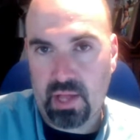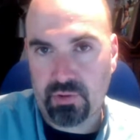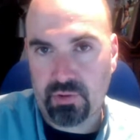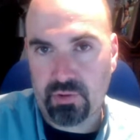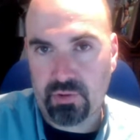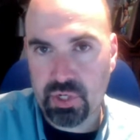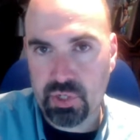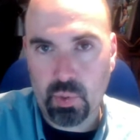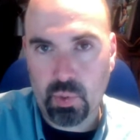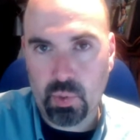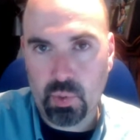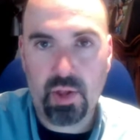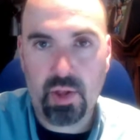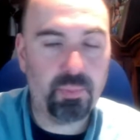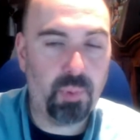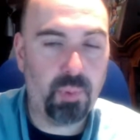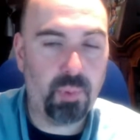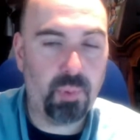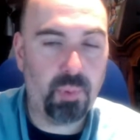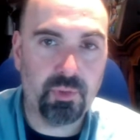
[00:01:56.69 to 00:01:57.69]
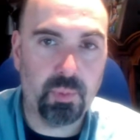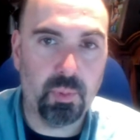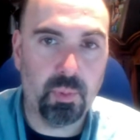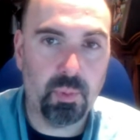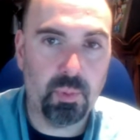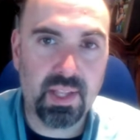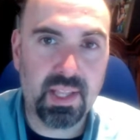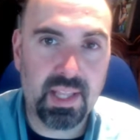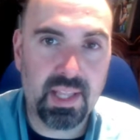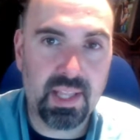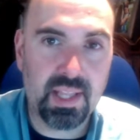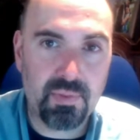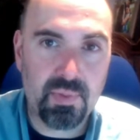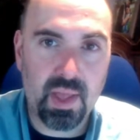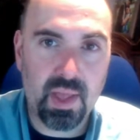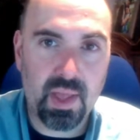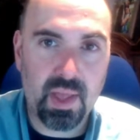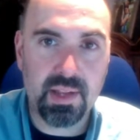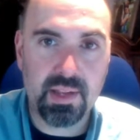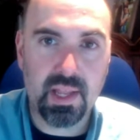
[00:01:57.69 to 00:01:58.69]
short as possible to get
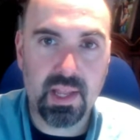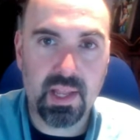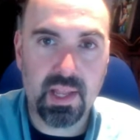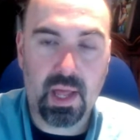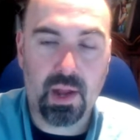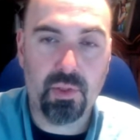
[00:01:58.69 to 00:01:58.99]
the idea